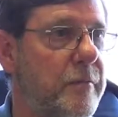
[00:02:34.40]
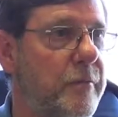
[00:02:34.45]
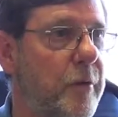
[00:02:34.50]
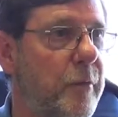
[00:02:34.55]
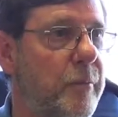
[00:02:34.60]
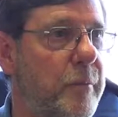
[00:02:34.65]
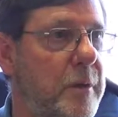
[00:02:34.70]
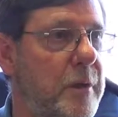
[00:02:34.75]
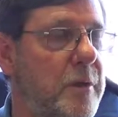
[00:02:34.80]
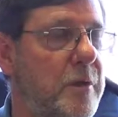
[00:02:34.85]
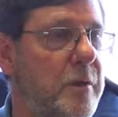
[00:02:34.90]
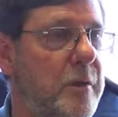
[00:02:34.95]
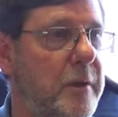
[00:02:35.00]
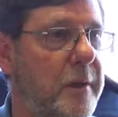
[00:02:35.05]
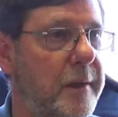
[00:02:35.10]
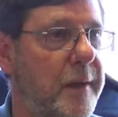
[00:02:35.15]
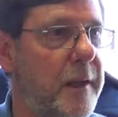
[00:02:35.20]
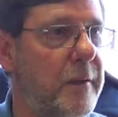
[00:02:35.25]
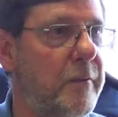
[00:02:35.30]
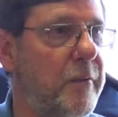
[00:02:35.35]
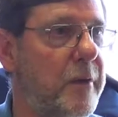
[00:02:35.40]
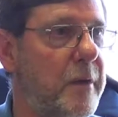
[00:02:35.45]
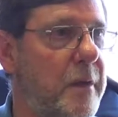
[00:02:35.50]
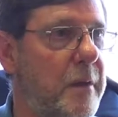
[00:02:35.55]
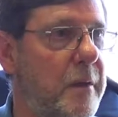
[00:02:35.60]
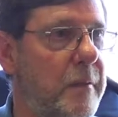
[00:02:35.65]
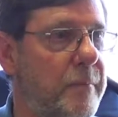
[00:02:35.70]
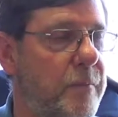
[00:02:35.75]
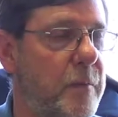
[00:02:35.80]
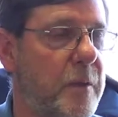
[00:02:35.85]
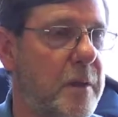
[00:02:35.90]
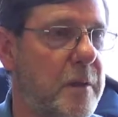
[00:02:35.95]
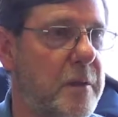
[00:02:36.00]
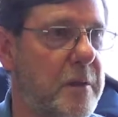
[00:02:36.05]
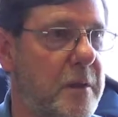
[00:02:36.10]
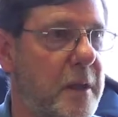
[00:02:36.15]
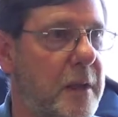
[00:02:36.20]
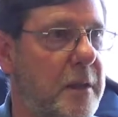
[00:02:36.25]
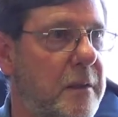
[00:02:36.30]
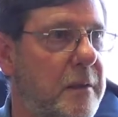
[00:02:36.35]
from each and every
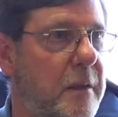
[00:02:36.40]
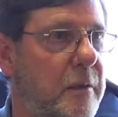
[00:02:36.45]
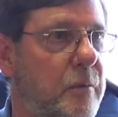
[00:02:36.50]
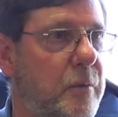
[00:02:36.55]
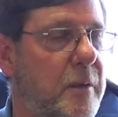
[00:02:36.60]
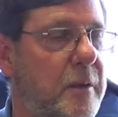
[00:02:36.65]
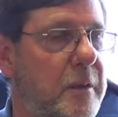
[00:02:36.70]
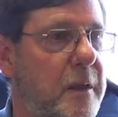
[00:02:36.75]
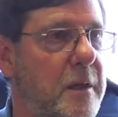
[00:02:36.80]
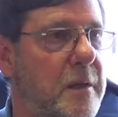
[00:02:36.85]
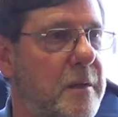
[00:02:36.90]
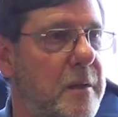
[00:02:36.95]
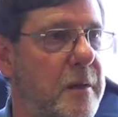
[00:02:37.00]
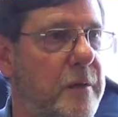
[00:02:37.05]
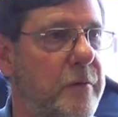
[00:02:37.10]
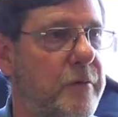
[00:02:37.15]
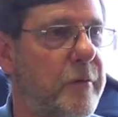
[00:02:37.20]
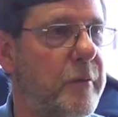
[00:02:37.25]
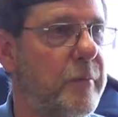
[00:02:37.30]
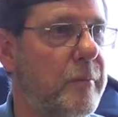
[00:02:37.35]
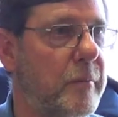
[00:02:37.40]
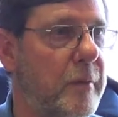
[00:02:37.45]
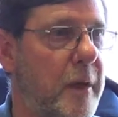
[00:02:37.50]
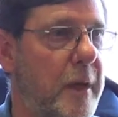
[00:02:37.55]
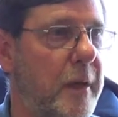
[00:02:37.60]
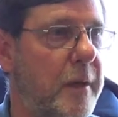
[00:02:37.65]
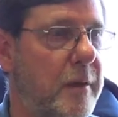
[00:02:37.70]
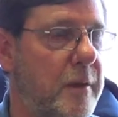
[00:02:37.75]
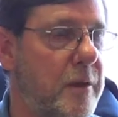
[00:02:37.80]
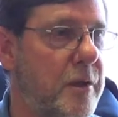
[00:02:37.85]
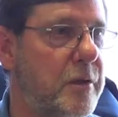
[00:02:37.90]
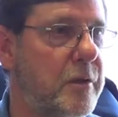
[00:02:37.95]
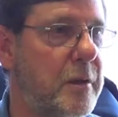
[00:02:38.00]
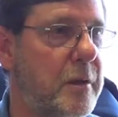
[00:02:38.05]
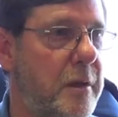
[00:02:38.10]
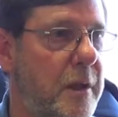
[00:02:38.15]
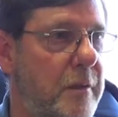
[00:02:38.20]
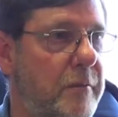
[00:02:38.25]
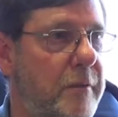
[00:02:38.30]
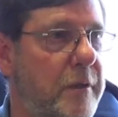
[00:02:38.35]
site that we tested from, and each
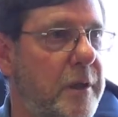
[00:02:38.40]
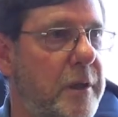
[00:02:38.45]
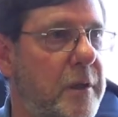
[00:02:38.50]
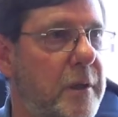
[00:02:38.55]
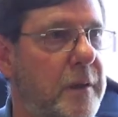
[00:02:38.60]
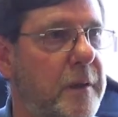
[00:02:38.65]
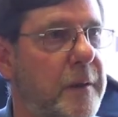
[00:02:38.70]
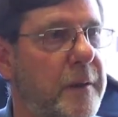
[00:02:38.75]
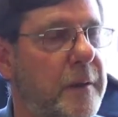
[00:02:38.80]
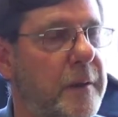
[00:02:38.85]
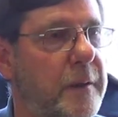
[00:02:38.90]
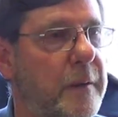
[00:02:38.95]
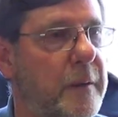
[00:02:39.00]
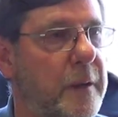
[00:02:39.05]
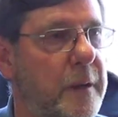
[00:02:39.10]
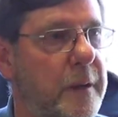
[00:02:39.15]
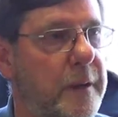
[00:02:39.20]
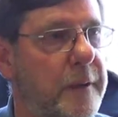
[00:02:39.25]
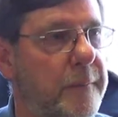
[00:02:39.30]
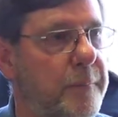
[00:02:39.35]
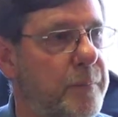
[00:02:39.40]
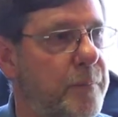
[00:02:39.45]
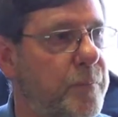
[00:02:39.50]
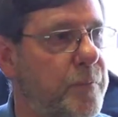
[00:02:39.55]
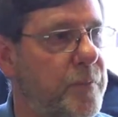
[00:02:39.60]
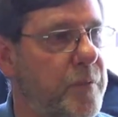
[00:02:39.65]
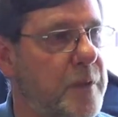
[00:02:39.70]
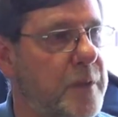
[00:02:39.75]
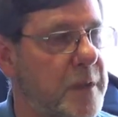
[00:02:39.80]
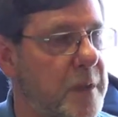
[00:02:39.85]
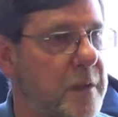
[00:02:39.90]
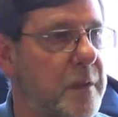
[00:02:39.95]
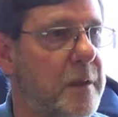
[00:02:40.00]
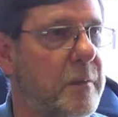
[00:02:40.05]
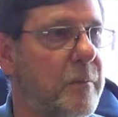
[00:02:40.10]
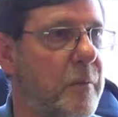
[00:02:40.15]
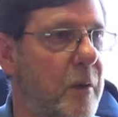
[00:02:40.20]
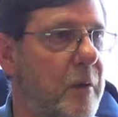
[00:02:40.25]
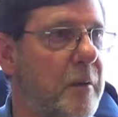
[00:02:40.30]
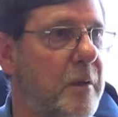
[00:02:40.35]
and every
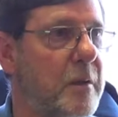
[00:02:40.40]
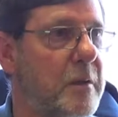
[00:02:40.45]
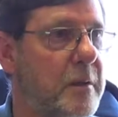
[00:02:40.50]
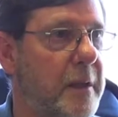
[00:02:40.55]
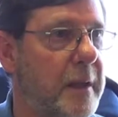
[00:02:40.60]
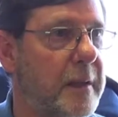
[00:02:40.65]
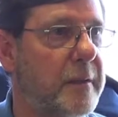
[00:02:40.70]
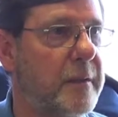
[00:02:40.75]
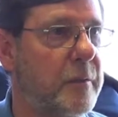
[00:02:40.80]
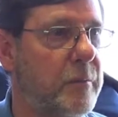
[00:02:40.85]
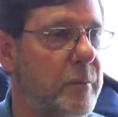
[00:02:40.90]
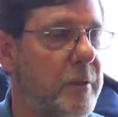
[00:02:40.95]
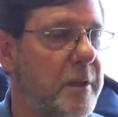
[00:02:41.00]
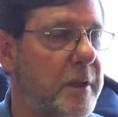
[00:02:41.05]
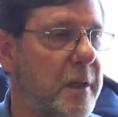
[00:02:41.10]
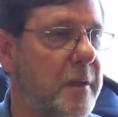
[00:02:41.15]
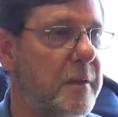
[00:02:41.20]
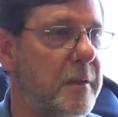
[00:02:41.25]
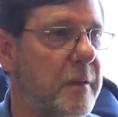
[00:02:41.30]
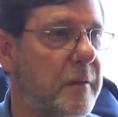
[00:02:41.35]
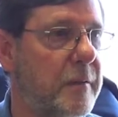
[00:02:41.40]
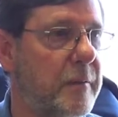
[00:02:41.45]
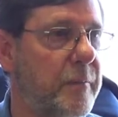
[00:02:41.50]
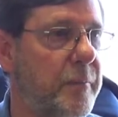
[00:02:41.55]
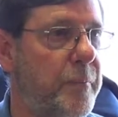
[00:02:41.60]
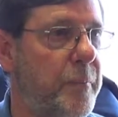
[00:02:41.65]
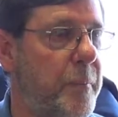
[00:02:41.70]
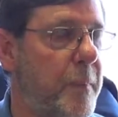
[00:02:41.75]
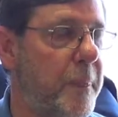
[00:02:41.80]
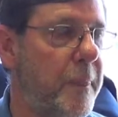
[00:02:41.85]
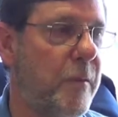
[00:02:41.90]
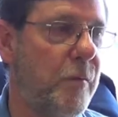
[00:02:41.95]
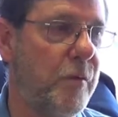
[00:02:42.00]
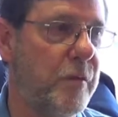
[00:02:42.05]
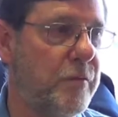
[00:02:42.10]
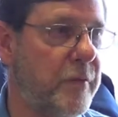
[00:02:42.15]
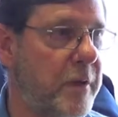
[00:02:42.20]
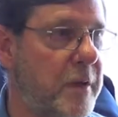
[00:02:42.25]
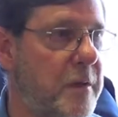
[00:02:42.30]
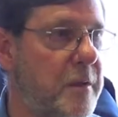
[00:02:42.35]
system on the site that we tested. It
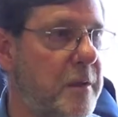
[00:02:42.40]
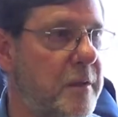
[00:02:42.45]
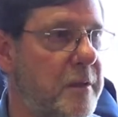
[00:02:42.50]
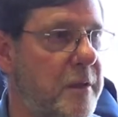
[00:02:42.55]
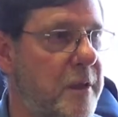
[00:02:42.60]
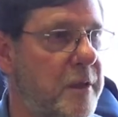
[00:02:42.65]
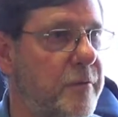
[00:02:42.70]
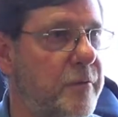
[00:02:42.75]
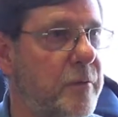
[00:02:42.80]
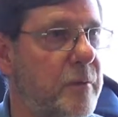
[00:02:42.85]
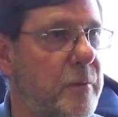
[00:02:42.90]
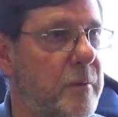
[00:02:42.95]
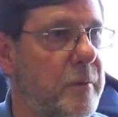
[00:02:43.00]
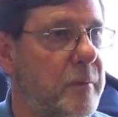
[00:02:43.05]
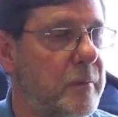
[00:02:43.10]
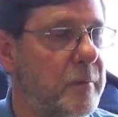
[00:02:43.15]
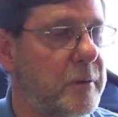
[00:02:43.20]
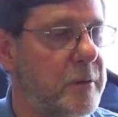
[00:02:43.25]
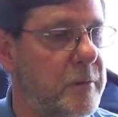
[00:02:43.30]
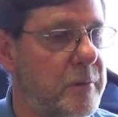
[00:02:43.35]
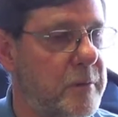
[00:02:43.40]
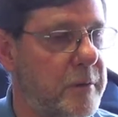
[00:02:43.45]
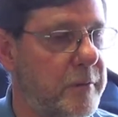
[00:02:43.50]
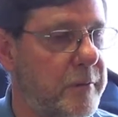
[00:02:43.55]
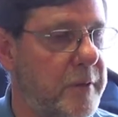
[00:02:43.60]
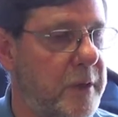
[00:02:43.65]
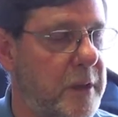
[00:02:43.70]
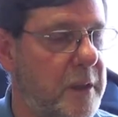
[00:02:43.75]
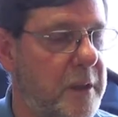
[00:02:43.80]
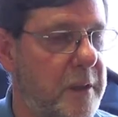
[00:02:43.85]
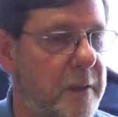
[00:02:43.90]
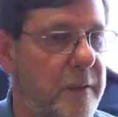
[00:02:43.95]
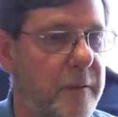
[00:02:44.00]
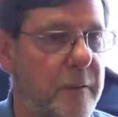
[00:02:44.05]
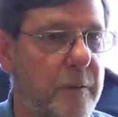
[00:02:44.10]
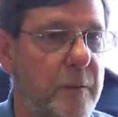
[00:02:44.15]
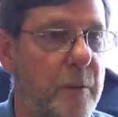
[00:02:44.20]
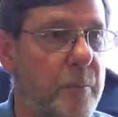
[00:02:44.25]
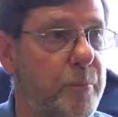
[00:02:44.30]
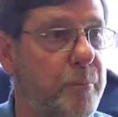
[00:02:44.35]
was very successful. It was a very
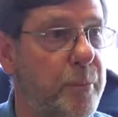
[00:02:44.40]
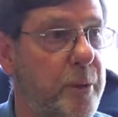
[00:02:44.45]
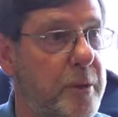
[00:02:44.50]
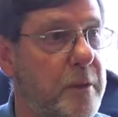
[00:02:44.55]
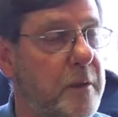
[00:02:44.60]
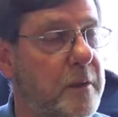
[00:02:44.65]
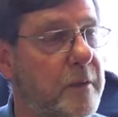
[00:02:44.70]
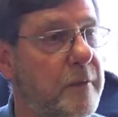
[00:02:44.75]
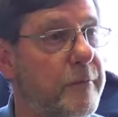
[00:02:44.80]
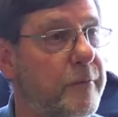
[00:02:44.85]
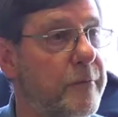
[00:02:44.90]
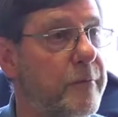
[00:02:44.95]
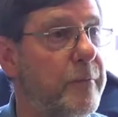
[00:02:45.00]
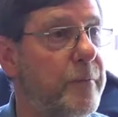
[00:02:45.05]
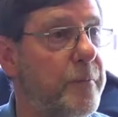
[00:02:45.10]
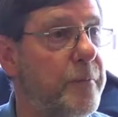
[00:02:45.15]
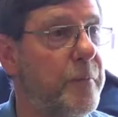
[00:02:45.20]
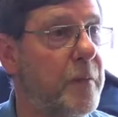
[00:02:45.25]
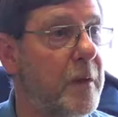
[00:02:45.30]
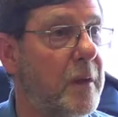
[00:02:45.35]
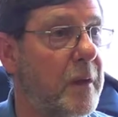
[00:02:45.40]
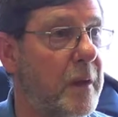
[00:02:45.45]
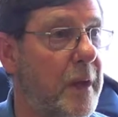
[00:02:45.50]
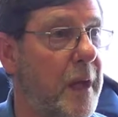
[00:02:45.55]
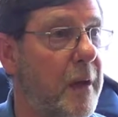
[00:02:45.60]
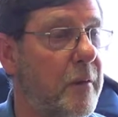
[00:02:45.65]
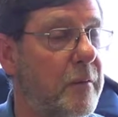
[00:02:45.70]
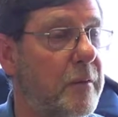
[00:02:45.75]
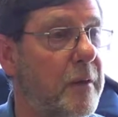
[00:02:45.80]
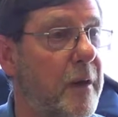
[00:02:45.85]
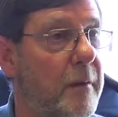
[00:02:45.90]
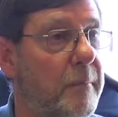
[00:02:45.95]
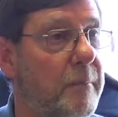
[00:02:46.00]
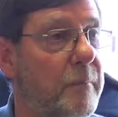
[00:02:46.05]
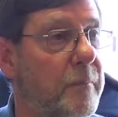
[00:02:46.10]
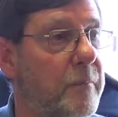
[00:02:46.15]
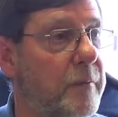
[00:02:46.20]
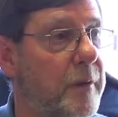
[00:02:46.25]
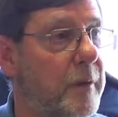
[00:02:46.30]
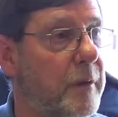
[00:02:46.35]
positive
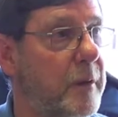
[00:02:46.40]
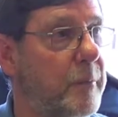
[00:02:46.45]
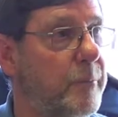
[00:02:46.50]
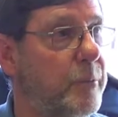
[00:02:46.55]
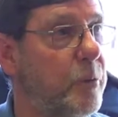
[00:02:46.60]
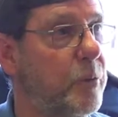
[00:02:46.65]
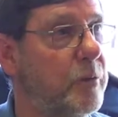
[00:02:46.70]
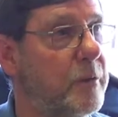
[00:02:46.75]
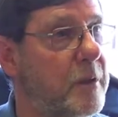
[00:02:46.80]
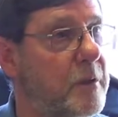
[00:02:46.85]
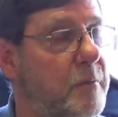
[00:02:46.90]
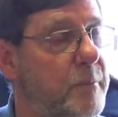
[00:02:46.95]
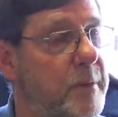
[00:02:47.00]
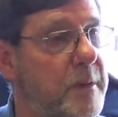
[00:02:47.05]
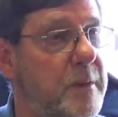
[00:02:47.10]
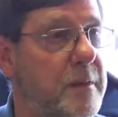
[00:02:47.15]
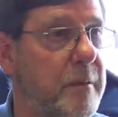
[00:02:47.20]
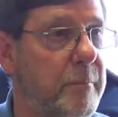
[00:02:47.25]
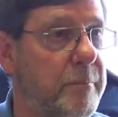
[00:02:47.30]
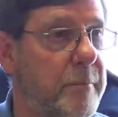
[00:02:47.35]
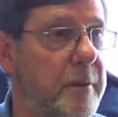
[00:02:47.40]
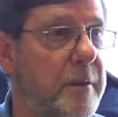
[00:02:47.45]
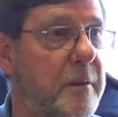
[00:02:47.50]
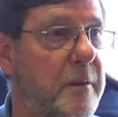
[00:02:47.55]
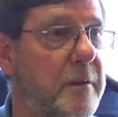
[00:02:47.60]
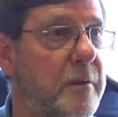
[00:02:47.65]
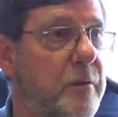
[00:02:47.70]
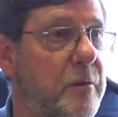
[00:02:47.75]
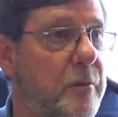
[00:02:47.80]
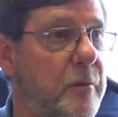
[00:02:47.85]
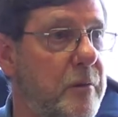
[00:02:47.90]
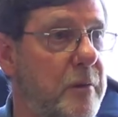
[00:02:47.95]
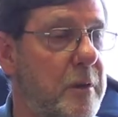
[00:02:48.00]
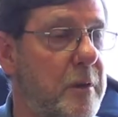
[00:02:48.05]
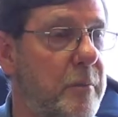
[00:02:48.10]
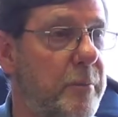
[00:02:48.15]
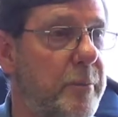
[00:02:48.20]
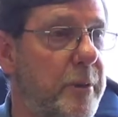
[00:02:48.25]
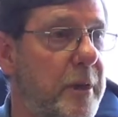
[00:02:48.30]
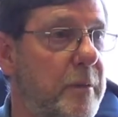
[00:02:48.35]
outcome. The report has been submitted to the
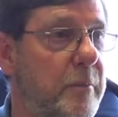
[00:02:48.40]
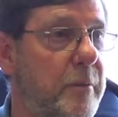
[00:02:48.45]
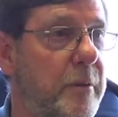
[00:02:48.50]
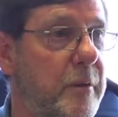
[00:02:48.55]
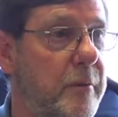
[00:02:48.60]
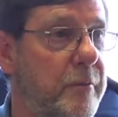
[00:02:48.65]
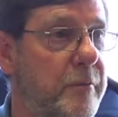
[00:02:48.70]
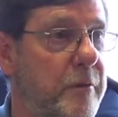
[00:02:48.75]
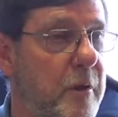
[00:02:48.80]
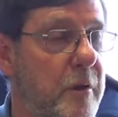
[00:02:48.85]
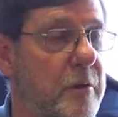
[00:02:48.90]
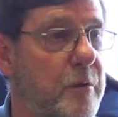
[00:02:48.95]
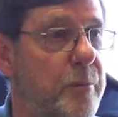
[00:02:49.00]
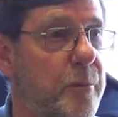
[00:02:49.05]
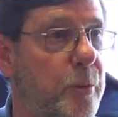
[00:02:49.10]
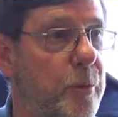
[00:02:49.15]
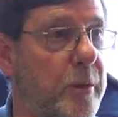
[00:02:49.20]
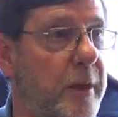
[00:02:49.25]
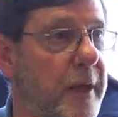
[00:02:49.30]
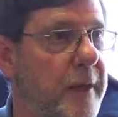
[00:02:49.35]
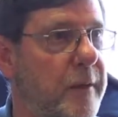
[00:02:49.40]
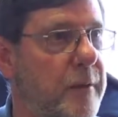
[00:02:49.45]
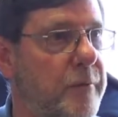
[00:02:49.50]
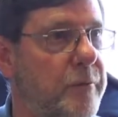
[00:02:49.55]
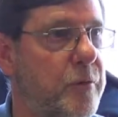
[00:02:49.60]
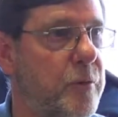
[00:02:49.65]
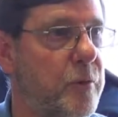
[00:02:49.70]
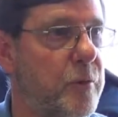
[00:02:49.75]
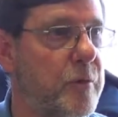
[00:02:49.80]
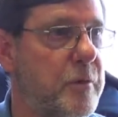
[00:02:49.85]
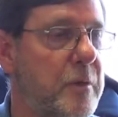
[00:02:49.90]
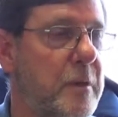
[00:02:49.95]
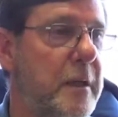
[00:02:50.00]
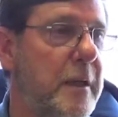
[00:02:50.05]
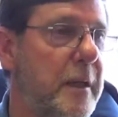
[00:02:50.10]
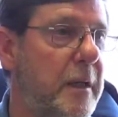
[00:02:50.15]
Department of Transport, and of course